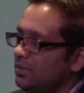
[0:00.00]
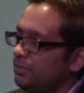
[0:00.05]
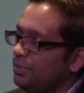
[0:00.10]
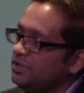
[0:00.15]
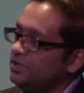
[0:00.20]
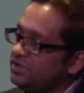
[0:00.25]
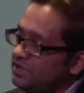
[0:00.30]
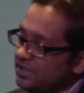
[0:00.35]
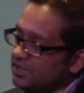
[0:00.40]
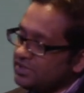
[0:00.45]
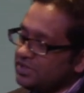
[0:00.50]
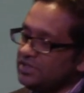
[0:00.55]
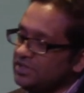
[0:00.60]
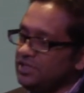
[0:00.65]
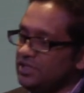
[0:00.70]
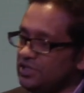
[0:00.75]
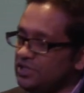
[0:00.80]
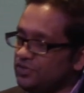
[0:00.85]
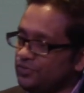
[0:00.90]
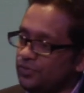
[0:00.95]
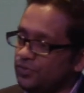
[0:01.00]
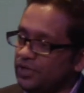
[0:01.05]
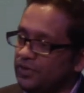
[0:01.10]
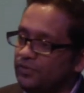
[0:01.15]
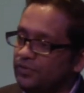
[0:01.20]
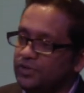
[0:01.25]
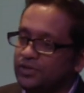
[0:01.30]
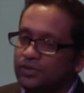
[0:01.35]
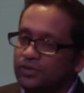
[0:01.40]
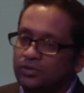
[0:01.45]
But just as He has
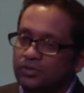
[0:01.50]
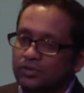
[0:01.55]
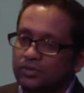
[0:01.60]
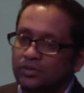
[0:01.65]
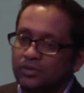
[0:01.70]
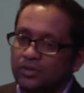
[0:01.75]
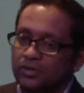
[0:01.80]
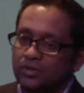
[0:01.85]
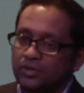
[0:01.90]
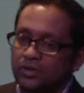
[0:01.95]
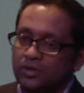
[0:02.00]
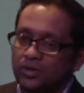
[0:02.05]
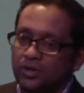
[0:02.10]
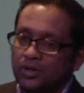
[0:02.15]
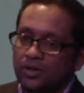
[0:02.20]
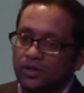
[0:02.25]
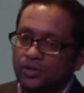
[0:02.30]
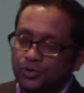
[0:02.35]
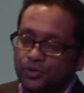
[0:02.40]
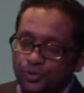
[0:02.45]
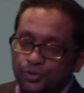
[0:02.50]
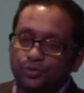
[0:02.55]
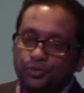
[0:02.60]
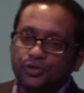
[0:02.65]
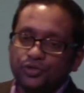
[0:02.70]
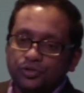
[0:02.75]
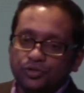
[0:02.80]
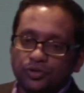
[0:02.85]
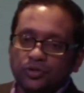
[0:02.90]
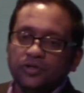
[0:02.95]
forgiven you, you
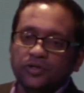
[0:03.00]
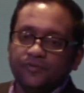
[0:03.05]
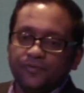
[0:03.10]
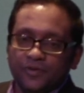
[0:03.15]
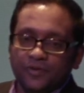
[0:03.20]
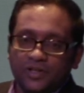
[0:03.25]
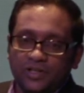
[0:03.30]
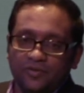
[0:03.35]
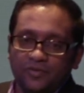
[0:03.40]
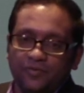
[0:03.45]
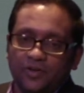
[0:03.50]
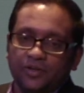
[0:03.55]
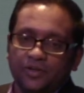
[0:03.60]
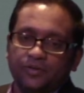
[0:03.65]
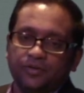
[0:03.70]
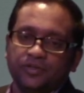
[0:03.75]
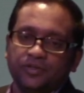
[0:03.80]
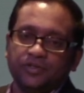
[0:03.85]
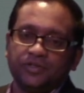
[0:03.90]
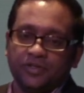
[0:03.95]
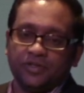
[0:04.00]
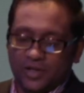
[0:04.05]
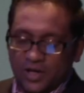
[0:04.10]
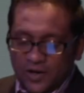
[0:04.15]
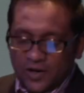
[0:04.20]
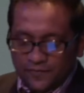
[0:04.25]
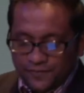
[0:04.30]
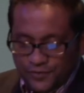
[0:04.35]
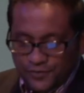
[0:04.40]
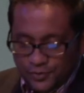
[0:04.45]
should forgive others.
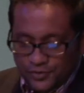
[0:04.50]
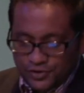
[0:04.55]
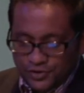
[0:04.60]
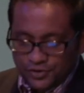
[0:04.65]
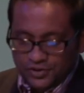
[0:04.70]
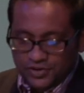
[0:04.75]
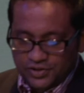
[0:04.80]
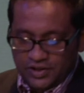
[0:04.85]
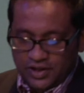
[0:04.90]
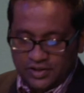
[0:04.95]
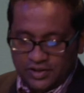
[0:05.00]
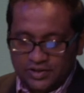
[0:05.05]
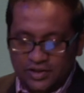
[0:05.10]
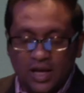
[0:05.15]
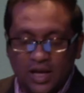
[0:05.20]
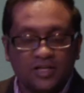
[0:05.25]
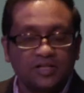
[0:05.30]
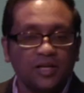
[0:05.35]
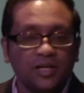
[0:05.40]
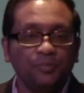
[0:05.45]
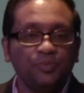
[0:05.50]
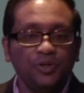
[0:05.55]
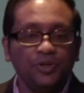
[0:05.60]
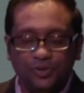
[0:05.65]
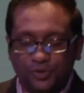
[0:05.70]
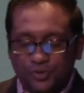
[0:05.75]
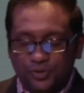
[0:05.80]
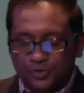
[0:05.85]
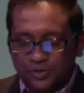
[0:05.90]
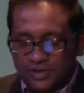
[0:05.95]
Future tense,
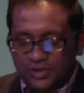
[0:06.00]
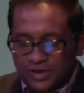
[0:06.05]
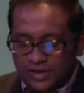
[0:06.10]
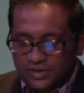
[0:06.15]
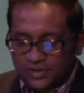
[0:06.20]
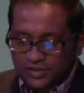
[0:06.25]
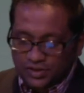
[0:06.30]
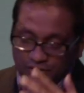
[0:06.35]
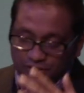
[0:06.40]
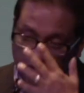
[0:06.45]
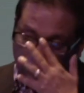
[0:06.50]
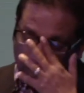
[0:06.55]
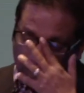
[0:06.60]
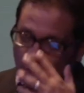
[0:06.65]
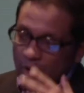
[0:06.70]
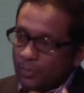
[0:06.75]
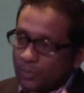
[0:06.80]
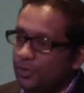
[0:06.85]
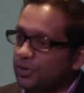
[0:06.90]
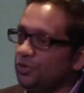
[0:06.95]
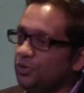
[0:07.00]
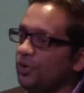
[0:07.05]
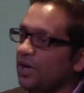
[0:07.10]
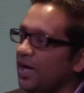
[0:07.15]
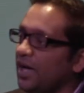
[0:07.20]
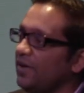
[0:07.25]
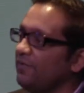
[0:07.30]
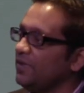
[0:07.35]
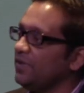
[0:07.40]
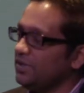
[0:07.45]
something you need to do, but you
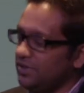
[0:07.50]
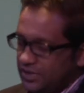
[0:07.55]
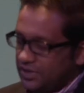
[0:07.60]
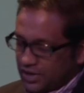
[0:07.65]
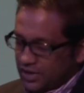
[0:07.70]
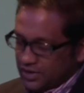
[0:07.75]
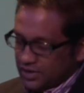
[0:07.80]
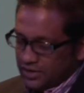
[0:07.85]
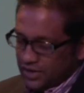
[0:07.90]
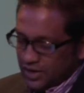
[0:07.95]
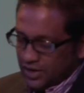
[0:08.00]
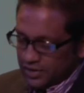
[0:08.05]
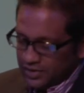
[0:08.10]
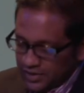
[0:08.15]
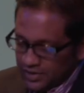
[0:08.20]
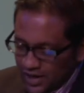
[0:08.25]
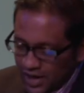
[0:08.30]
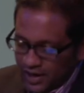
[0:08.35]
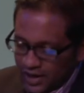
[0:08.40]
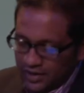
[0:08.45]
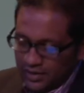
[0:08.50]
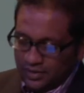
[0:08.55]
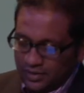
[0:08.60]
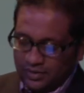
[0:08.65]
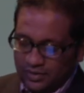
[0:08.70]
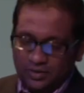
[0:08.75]
haven't done yet.